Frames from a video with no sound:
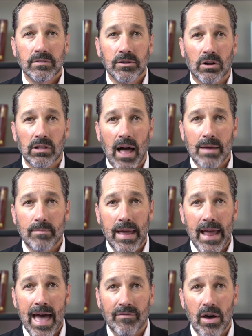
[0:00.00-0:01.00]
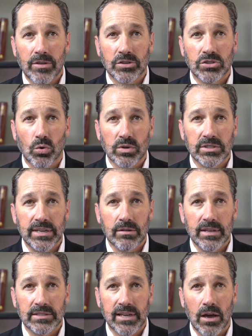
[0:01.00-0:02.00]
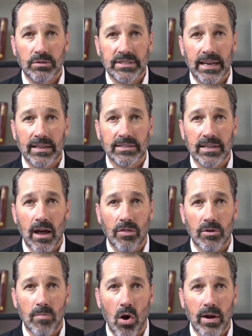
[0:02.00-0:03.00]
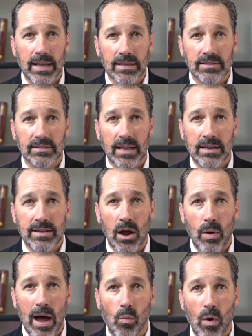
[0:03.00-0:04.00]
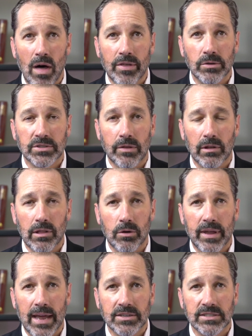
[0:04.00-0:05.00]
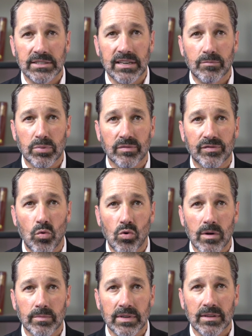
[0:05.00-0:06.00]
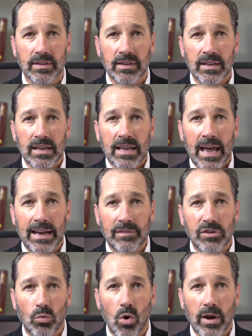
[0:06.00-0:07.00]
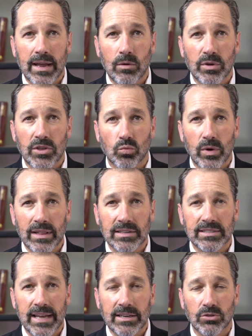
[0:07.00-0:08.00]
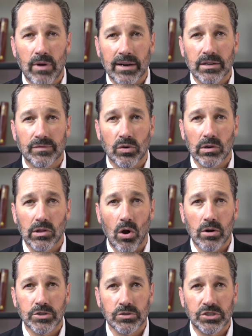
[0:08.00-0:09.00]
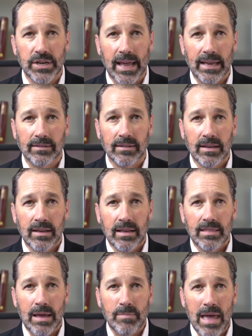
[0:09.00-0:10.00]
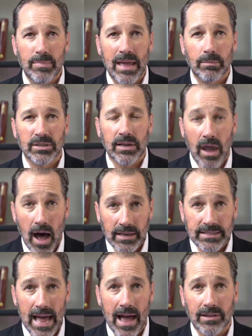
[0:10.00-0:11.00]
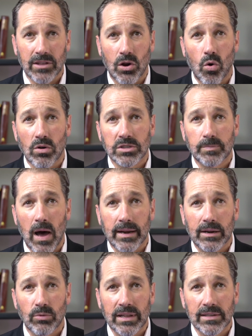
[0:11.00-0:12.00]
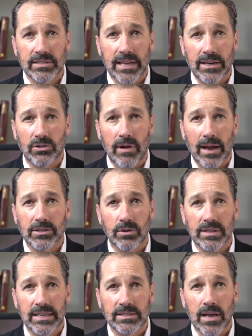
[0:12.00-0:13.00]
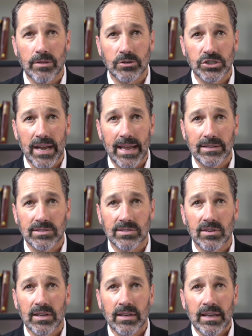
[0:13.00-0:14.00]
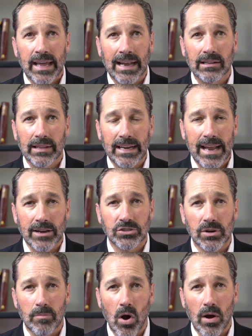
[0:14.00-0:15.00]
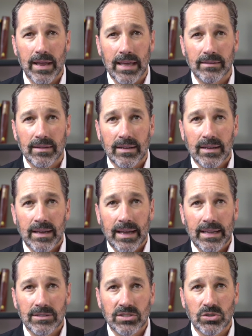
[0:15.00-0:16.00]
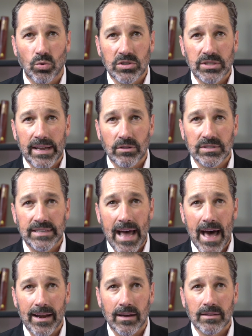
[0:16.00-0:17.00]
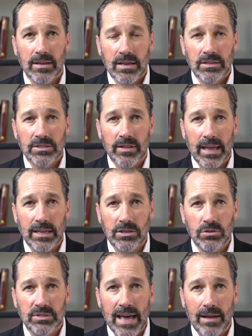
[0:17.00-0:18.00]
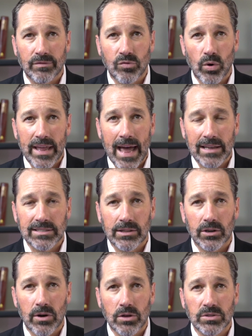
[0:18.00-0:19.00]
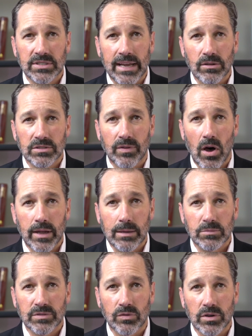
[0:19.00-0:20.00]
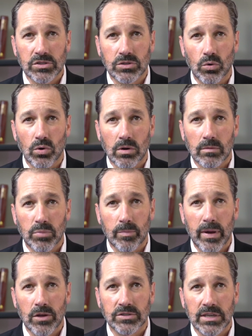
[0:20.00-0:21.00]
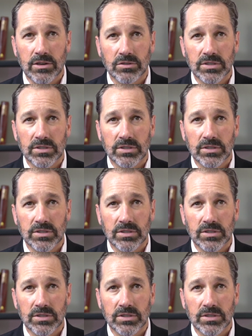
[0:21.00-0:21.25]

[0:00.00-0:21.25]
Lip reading: Your client may have other stores near these co-tenants in other markets and know how well those other locations have performed. And if you're working with a real estate director for a larger chain, they may be able to contact the corresponding real estate director at these other chains and glean extra market and store sales data so they can use that in forecasting their own sales volumes for a store proposed in your